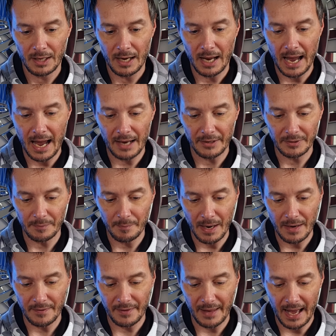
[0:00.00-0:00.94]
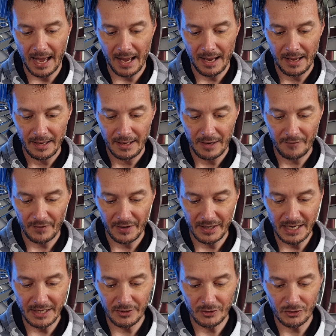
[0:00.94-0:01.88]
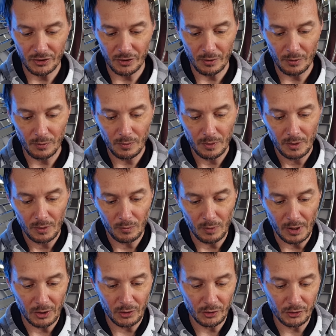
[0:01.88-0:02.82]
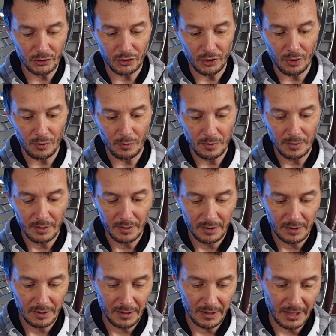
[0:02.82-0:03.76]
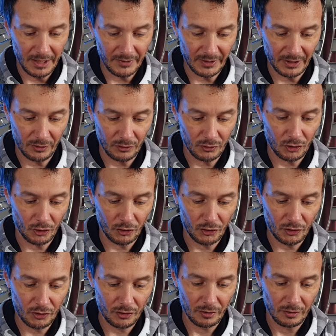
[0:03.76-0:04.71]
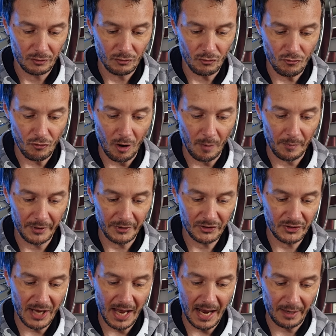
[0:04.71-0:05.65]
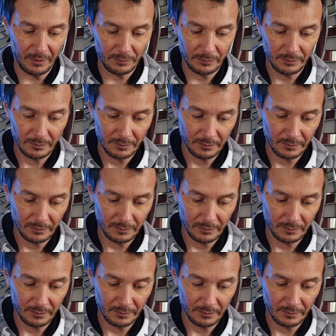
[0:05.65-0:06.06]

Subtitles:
And it meant that if I needed to, what I could do is I could just drop this down,